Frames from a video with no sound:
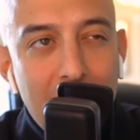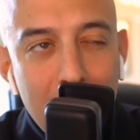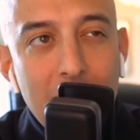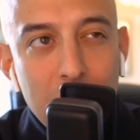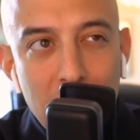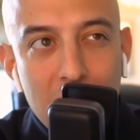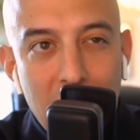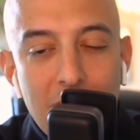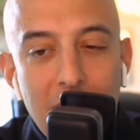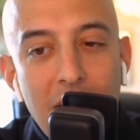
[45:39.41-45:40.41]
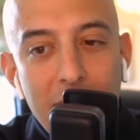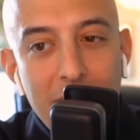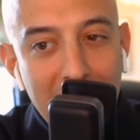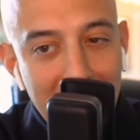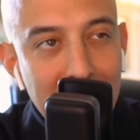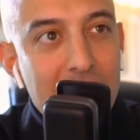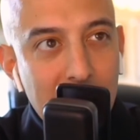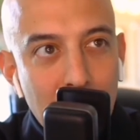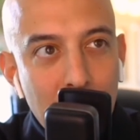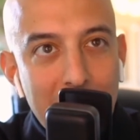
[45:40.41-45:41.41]
I mean, I'm sure it's hard in its
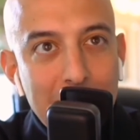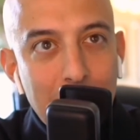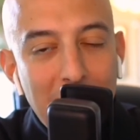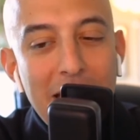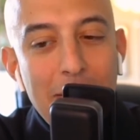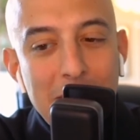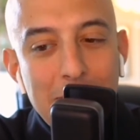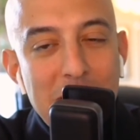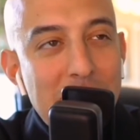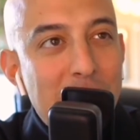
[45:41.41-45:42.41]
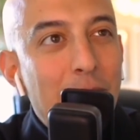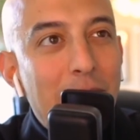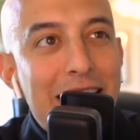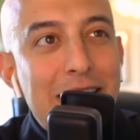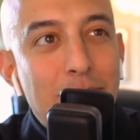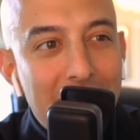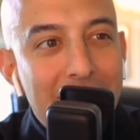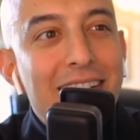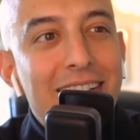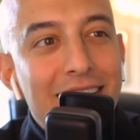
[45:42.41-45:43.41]
own ways, yeah. But it must be so nice to be like,
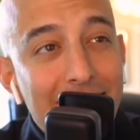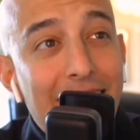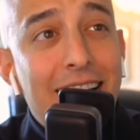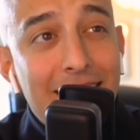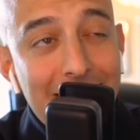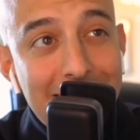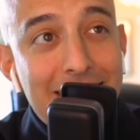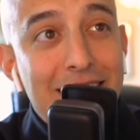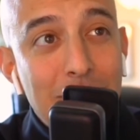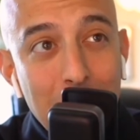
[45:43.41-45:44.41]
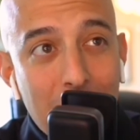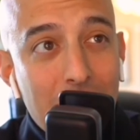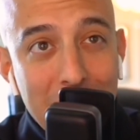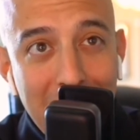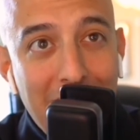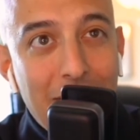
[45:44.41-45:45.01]
I get to listen to new metal all day.